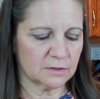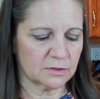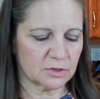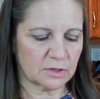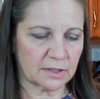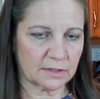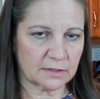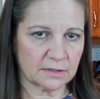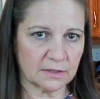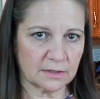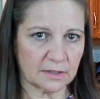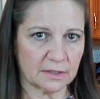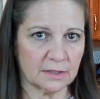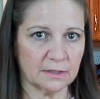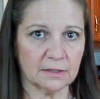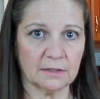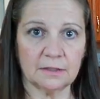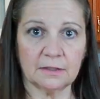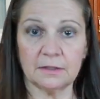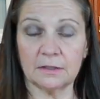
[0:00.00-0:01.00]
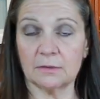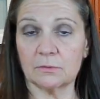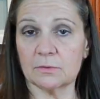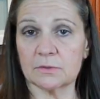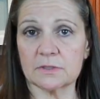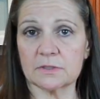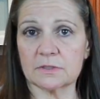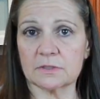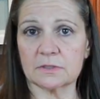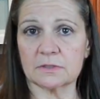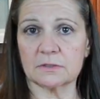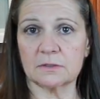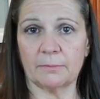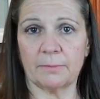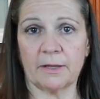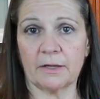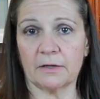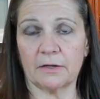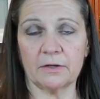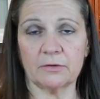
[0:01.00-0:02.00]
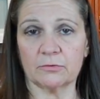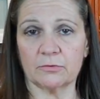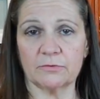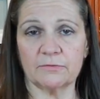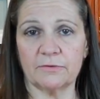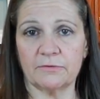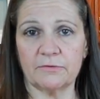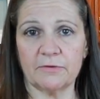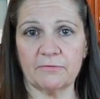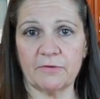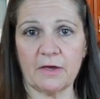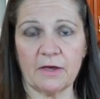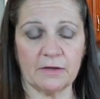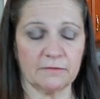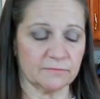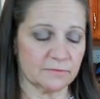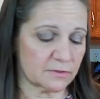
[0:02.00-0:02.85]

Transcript: checked it again, and it was about 155.